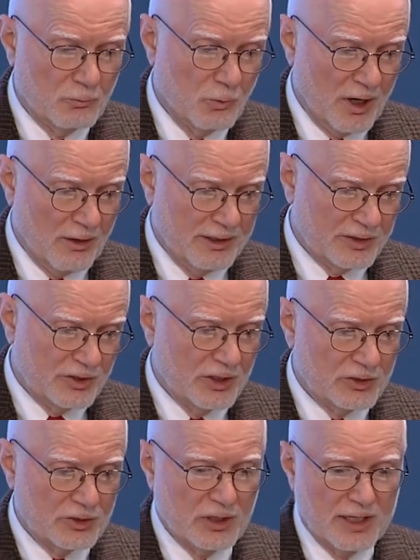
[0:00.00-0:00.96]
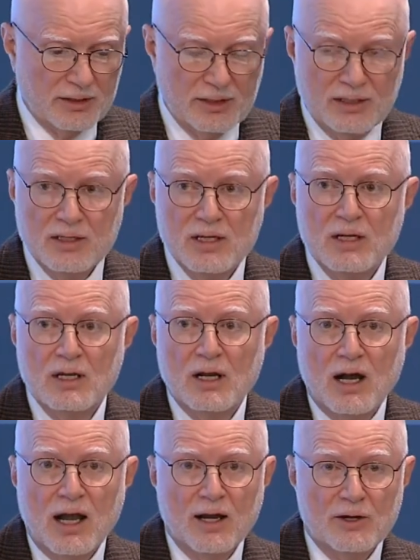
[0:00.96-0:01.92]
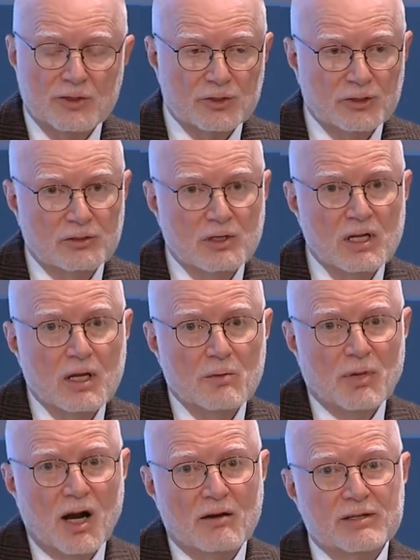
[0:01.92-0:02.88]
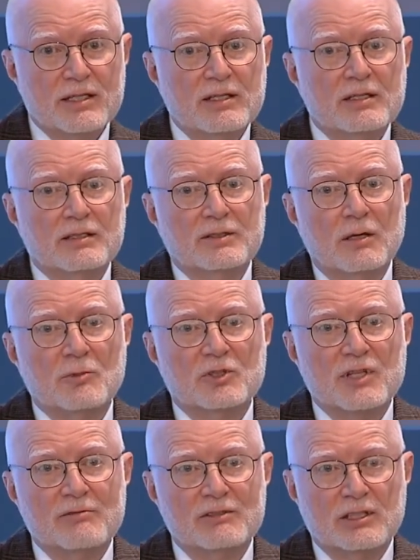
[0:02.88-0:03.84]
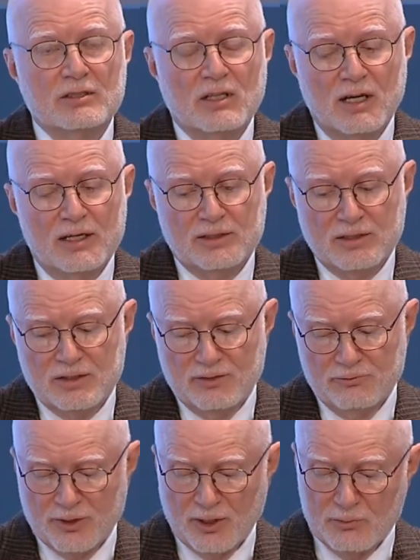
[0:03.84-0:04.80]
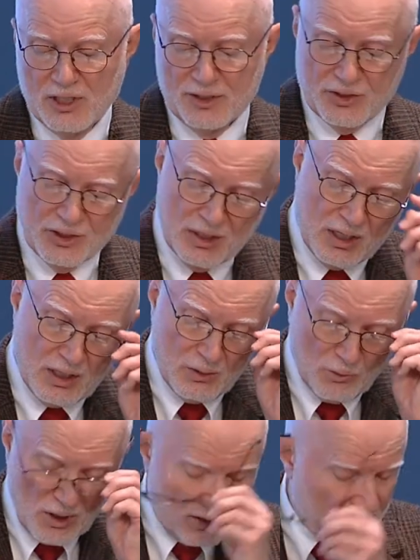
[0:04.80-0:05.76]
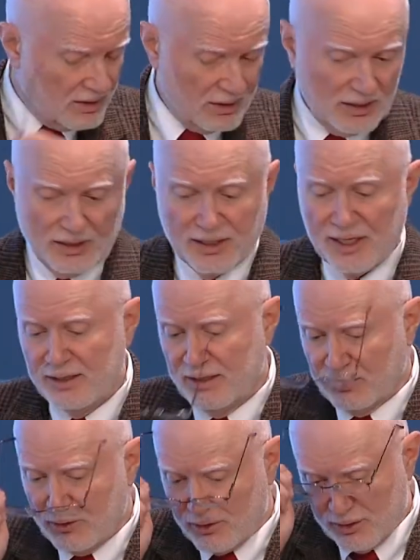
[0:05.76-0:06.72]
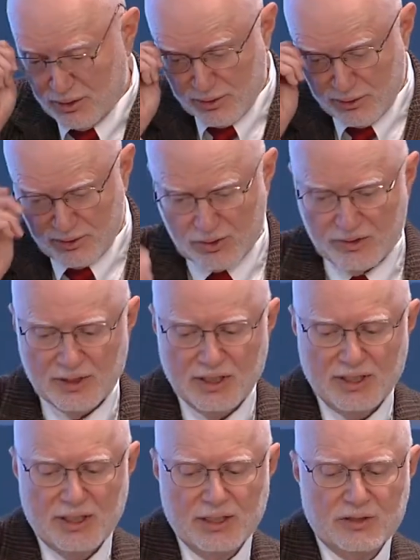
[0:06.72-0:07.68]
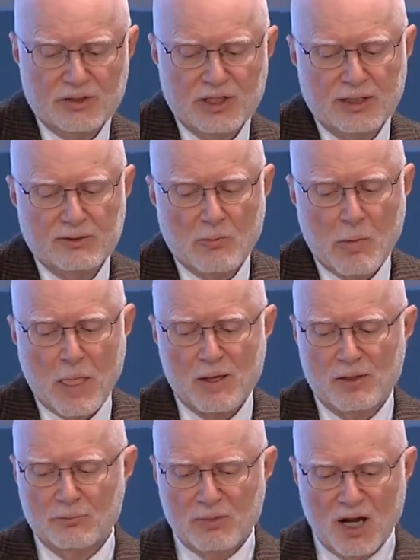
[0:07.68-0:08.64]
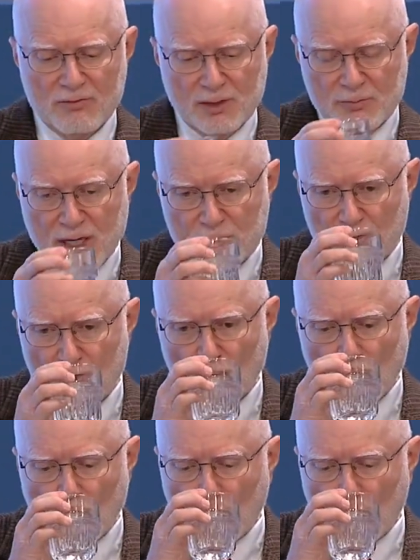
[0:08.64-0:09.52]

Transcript: where it's just slightly higher. So poverty numbers haven't declined very much. Well, again, the good news is that the poverty measure